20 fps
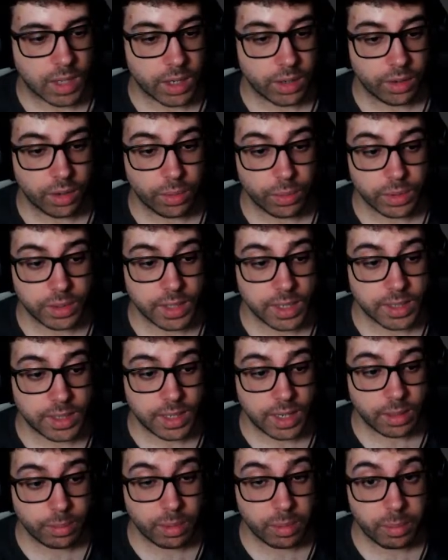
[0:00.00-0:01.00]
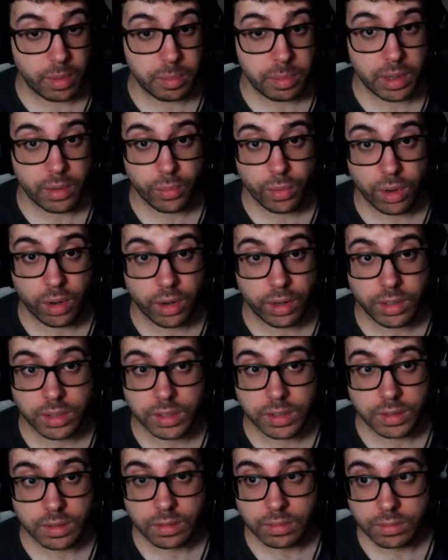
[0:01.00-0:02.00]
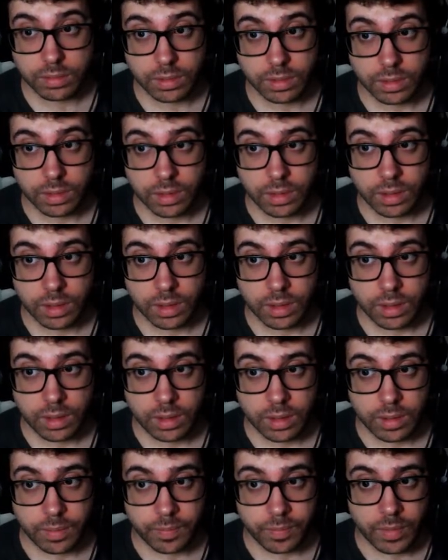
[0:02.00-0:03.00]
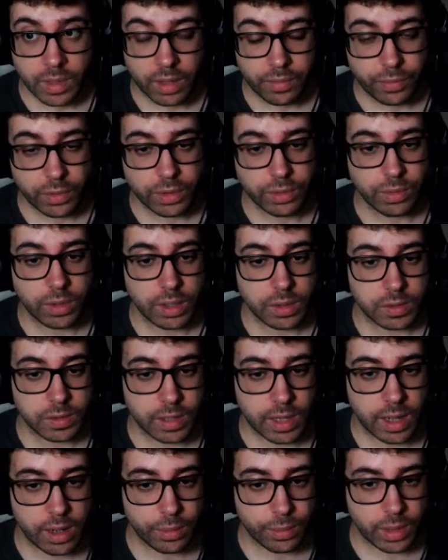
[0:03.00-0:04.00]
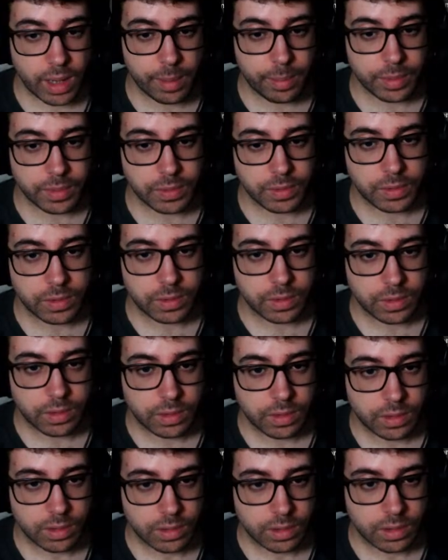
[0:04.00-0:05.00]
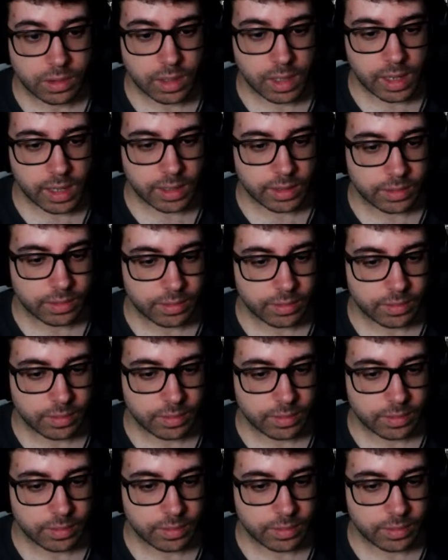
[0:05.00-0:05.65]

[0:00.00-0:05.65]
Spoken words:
I don't know what that did, but maybe it worked. If we do this now, what happens? Ah.